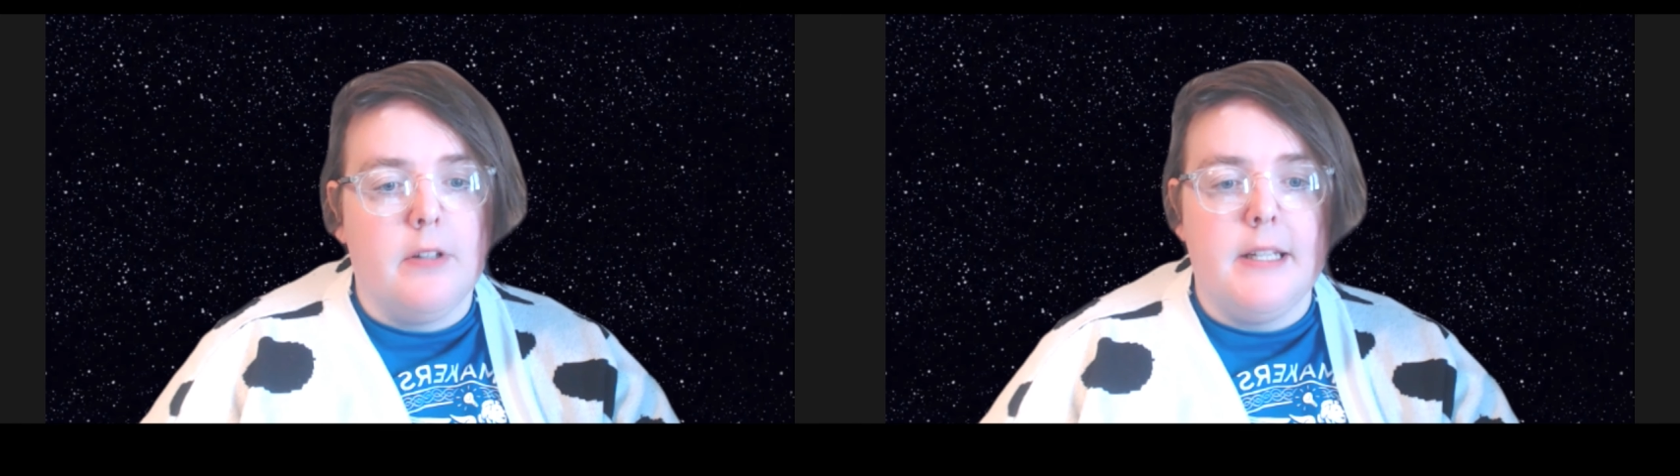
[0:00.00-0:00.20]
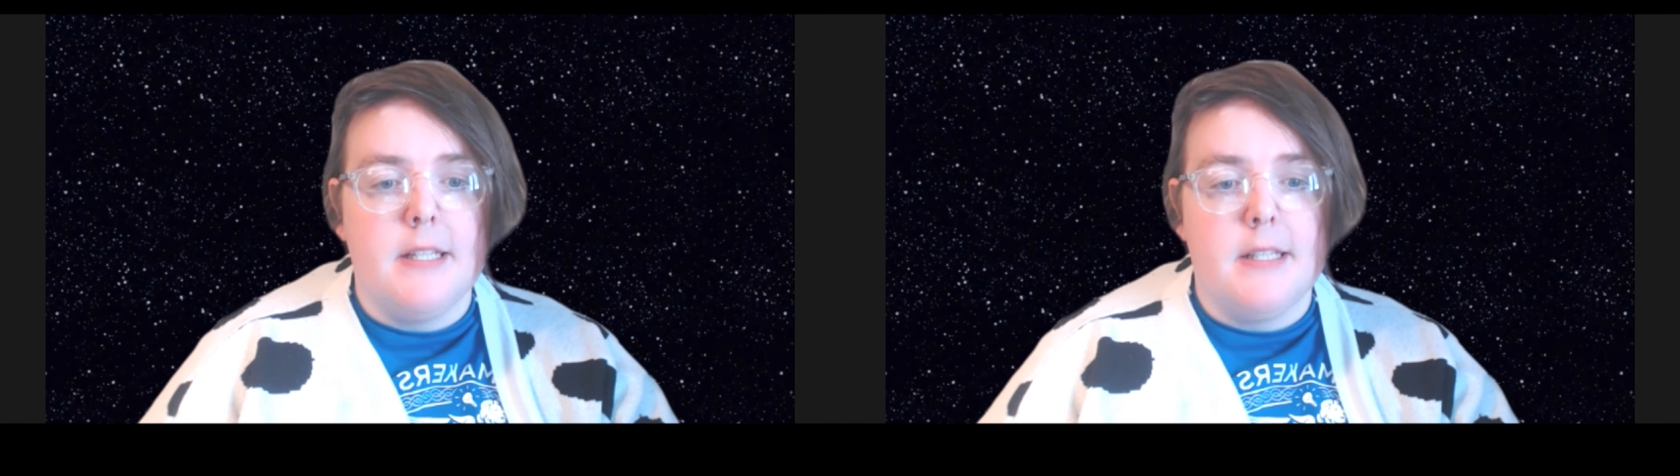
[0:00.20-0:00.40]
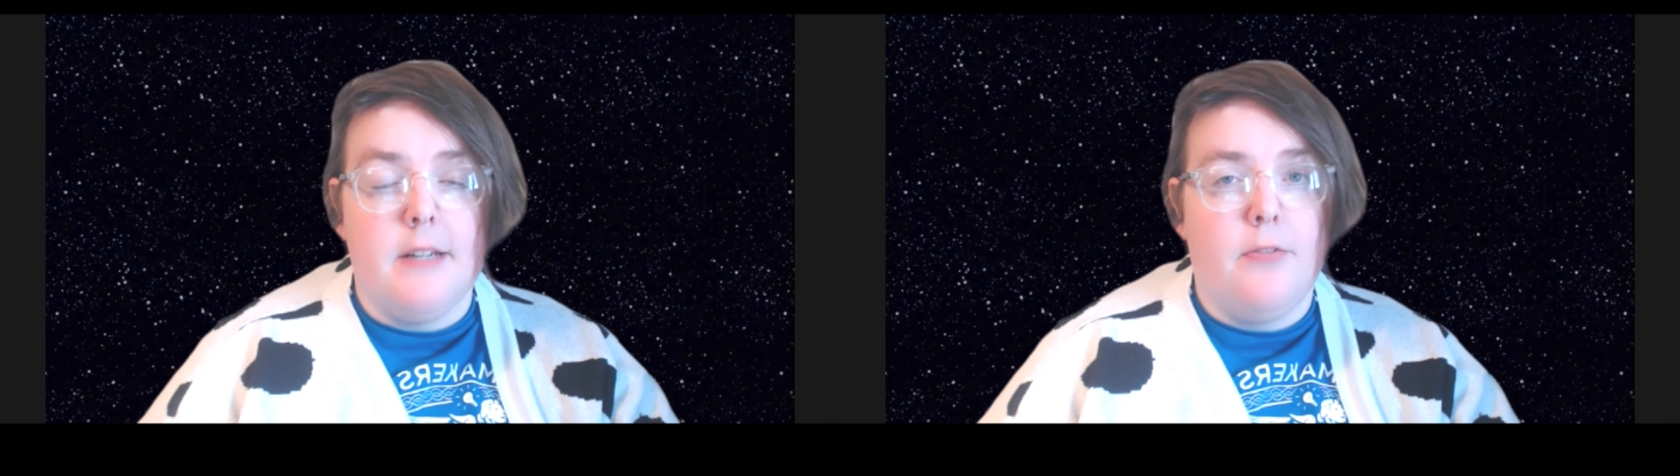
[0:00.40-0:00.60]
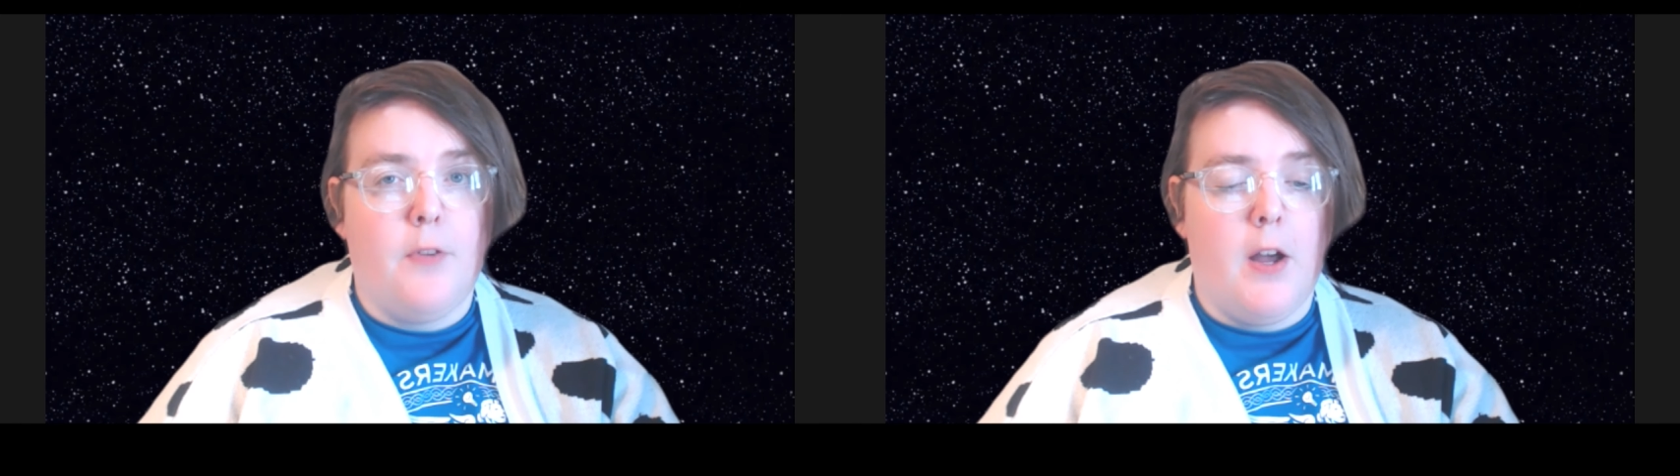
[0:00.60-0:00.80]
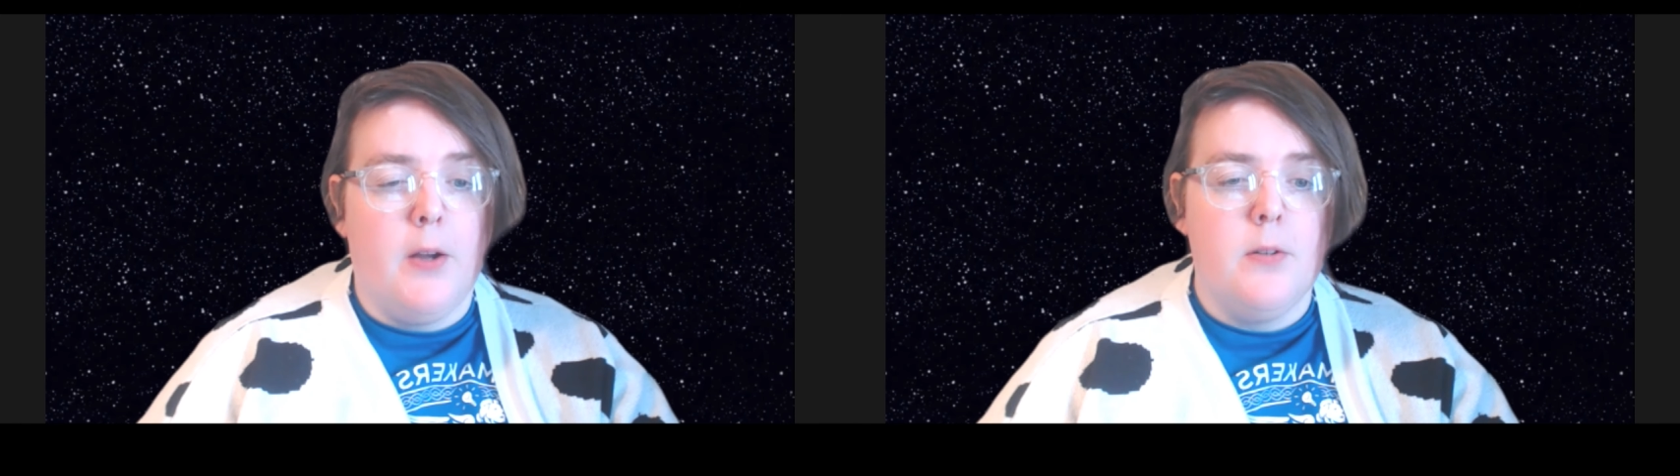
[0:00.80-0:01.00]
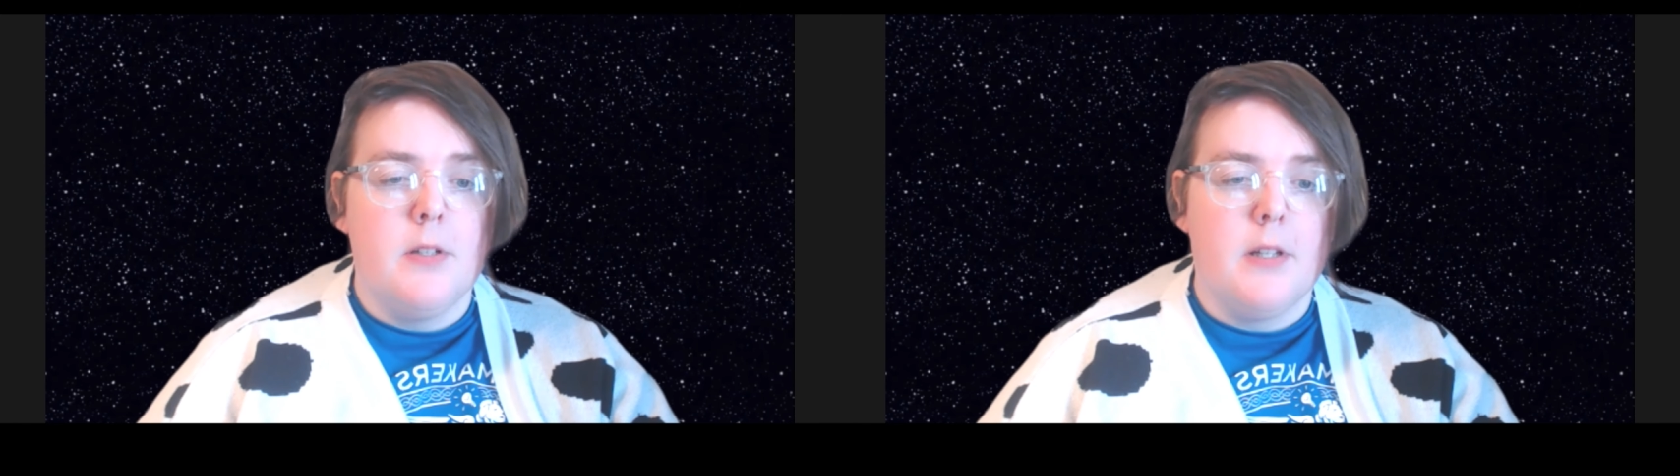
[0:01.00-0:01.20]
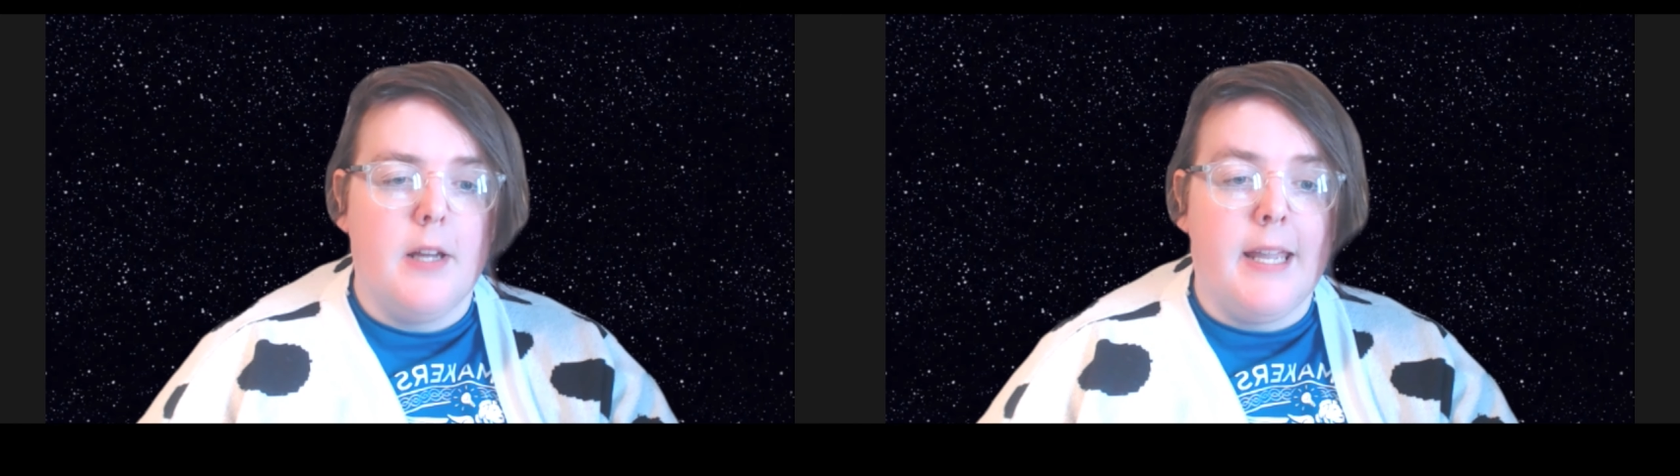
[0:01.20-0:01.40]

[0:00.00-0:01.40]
released If Found,